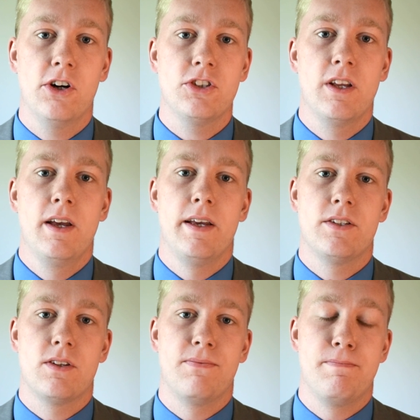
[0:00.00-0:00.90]
first
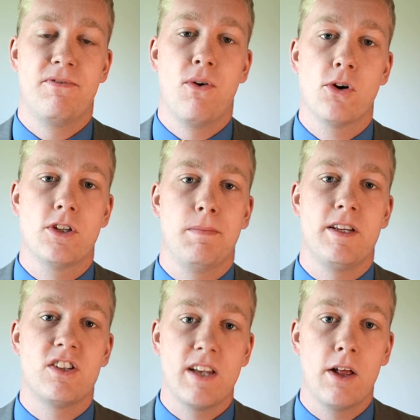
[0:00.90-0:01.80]
is to
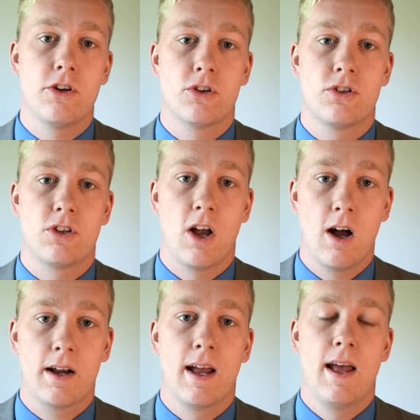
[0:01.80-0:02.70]
forcibly sell your
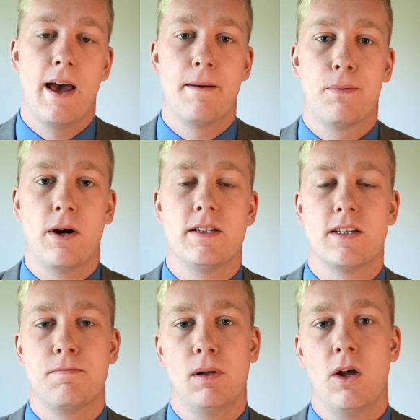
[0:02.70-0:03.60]
stock at a price
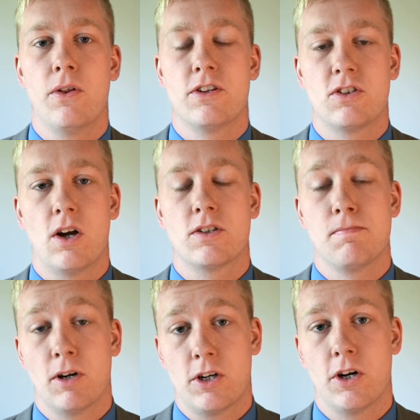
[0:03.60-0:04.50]
that's below the stock's
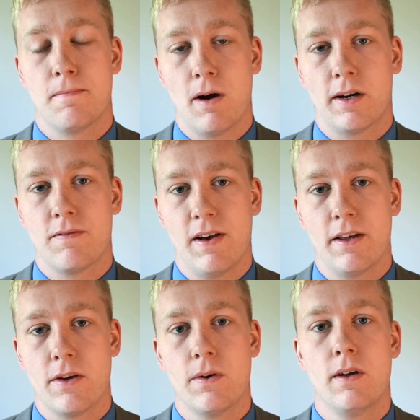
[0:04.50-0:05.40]
current market
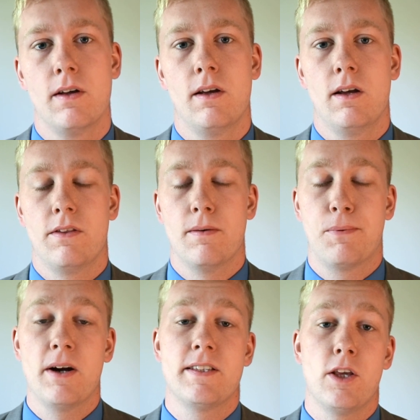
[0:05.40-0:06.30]
value. The
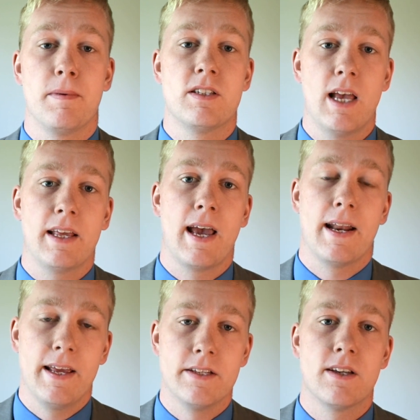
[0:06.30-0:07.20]
price that you'll be selling
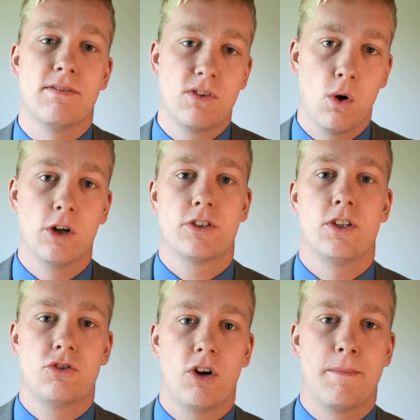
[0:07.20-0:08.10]
at is, of course,
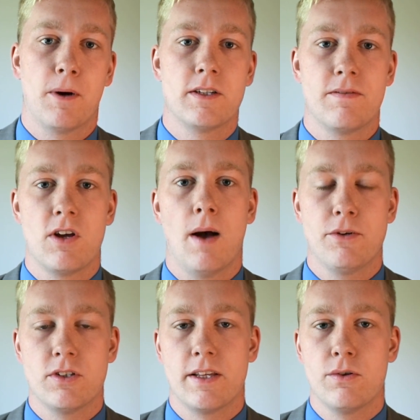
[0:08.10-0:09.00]
the strike price of the
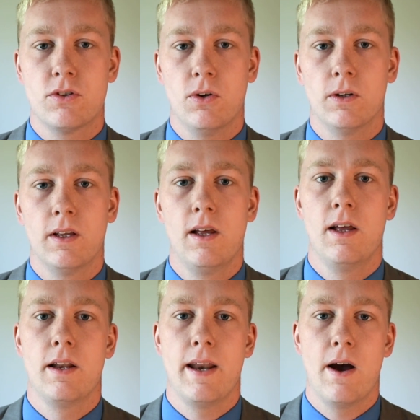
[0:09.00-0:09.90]
options that you sold.
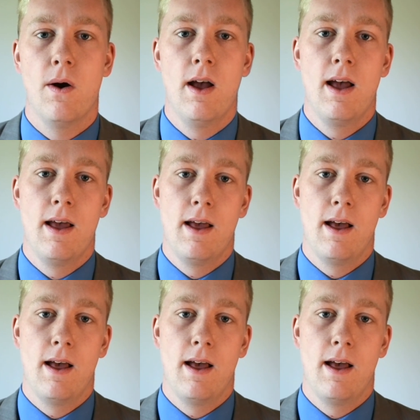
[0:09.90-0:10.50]
Now,